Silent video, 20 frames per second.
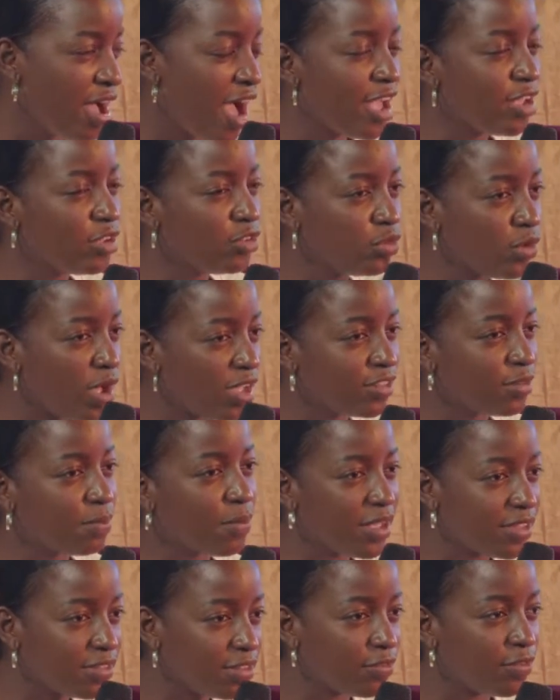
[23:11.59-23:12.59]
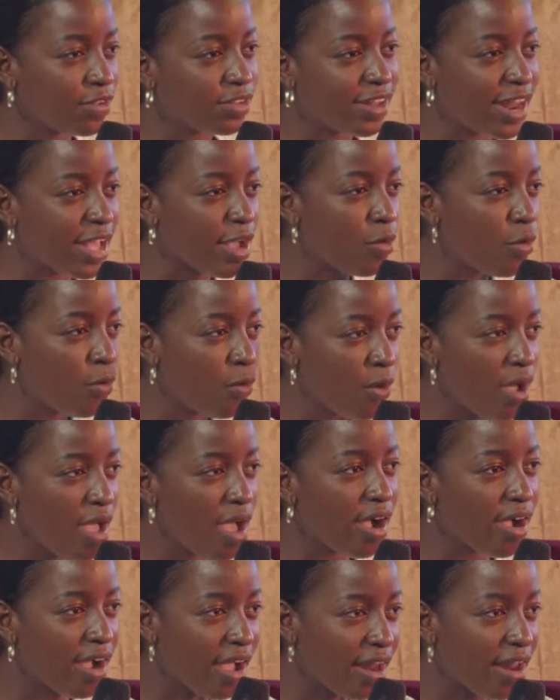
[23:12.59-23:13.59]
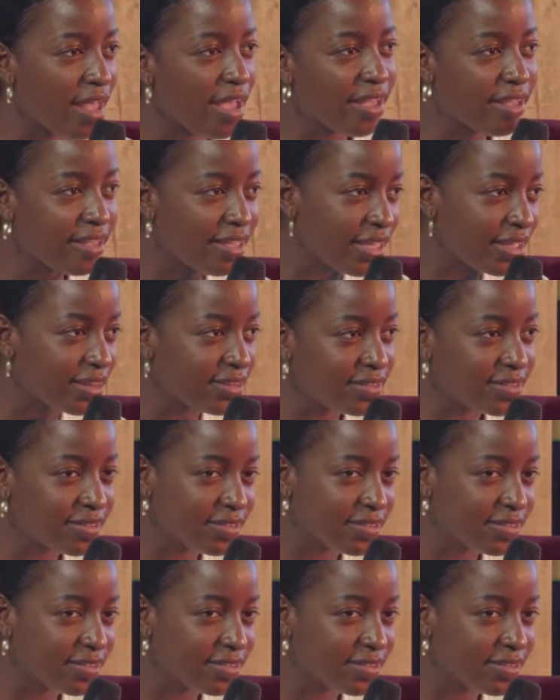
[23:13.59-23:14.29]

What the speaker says: I used to ask myself, I was like, where can I get